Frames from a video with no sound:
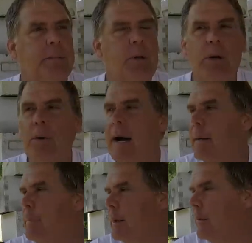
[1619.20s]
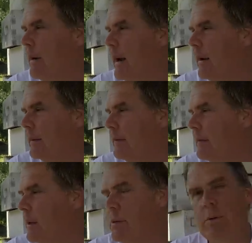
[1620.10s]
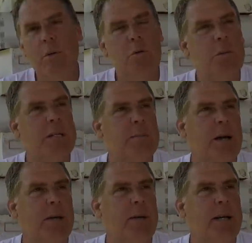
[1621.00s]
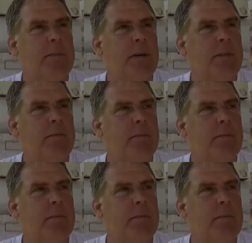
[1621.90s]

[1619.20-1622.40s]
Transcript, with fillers: gonna go out and piddle around. If I go do those splits, I might go ahead and